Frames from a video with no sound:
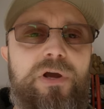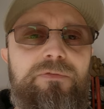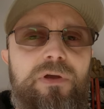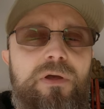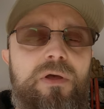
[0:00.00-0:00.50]

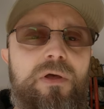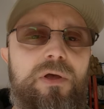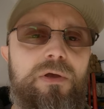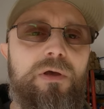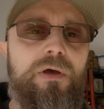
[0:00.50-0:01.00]
driving
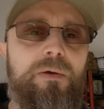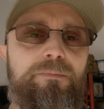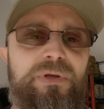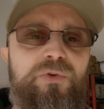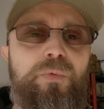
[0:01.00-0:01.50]
uh,
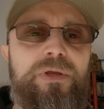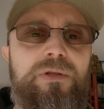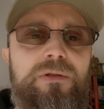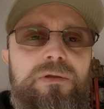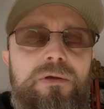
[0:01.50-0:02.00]

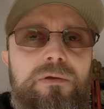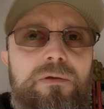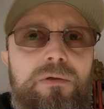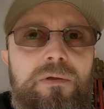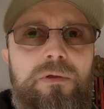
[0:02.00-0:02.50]
between
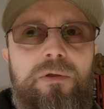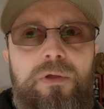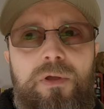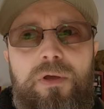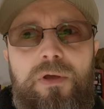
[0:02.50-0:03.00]

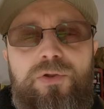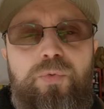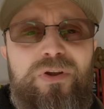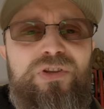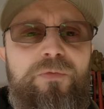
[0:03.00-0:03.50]

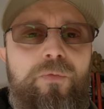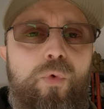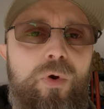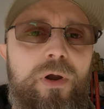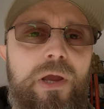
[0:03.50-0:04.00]

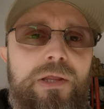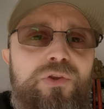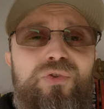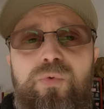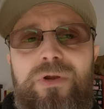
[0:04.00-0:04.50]
24
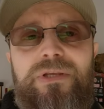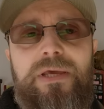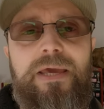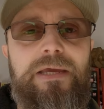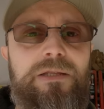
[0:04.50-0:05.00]
to
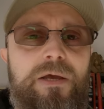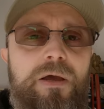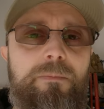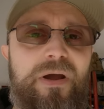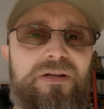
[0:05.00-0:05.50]
28
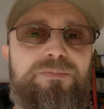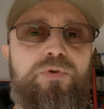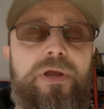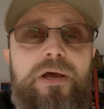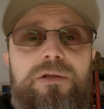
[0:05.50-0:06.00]
miles
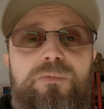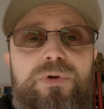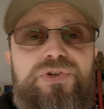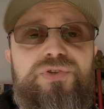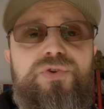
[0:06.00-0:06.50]
per gallon,
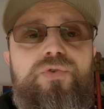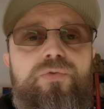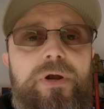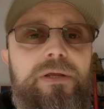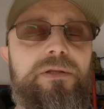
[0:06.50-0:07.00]
which is
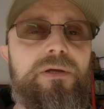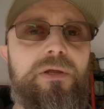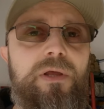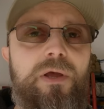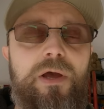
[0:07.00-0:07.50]
great.
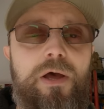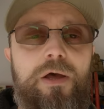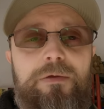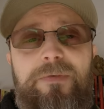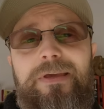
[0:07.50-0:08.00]

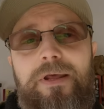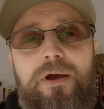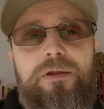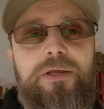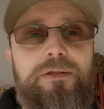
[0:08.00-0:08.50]
Uh, if I get
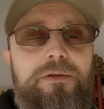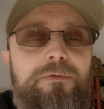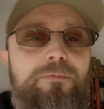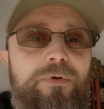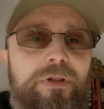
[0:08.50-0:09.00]
on it
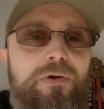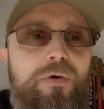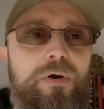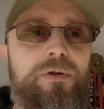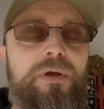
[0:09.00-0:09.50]
really
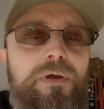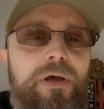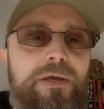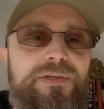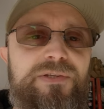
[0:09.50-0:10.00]
hard.
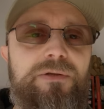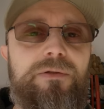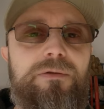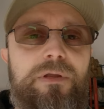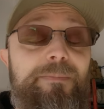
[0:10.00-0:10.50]
I
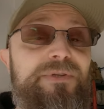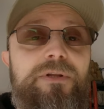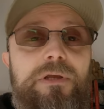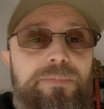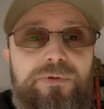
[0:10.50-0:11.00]
still I'm
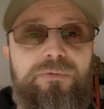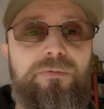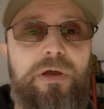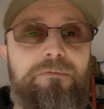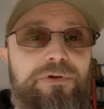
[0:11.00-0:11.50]
still able
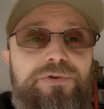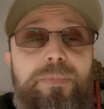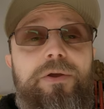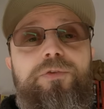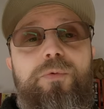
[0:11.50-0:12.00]
to average
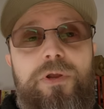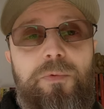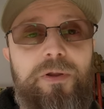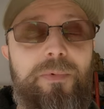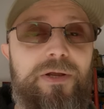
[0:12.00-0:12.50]
about
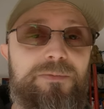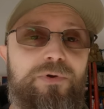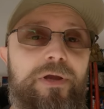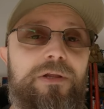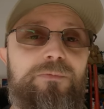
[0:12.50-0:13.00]
21 miles
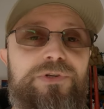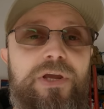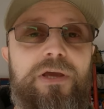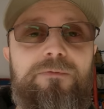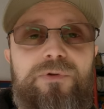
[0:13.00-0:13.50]
per gallon, which
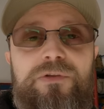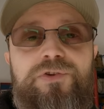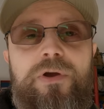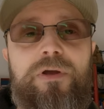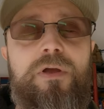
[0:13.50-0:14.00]
again for the
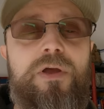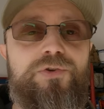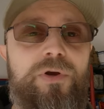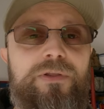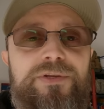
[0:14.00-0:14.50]
truck
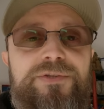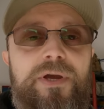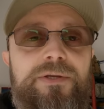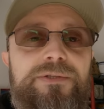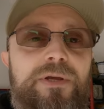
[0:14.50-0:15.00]
truck this
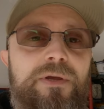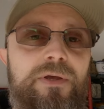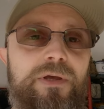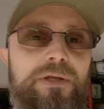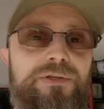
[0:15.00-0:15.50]
size,
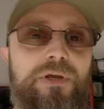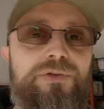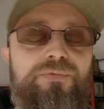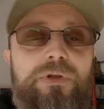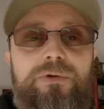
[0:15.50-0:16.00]
it's
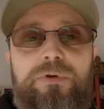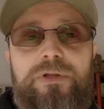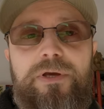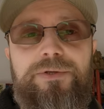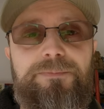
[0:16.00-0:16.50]
it's really
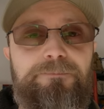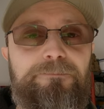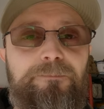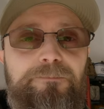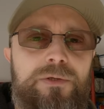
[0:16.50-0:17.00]
really nice.
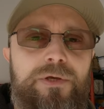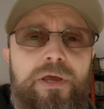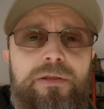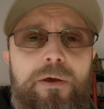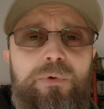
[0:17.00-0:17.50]
So
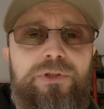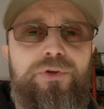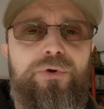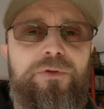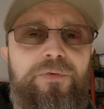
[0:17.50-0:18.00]
yeah, that will
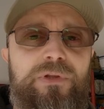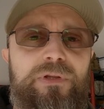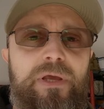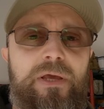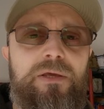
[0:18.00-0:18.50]
do it for
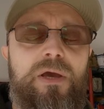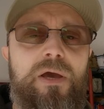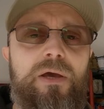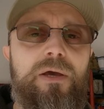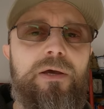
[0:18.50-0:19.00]
today.
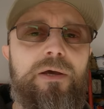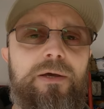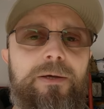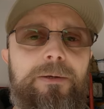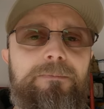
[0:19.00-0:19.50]

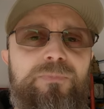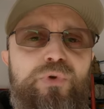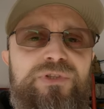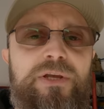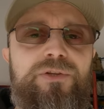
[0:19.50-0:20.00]
Um,
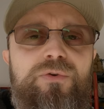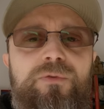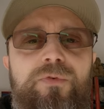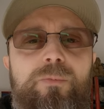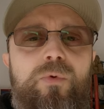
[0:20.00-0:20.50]
do stay
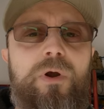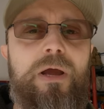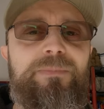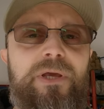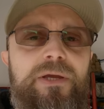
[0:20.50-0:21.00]
tuned for more
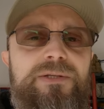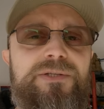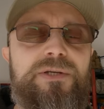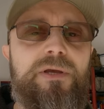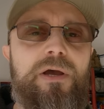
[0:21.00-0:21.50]

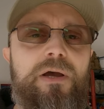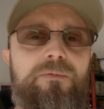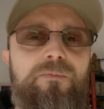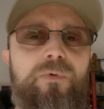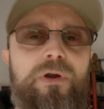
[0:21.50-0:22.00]
updates
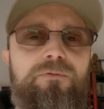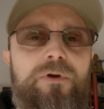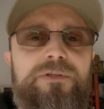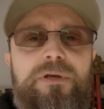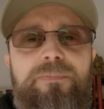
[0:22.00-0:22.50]
on
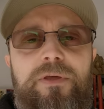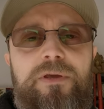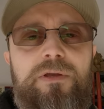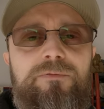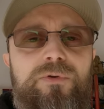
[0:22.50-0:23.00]
whatever else I'm
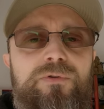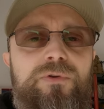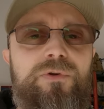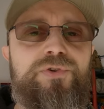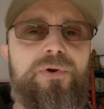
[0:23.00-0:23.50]
thinking of doing
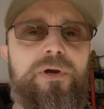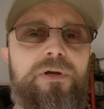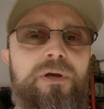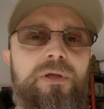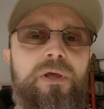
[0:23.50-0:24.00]
to the
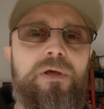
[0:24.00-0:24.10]
truck.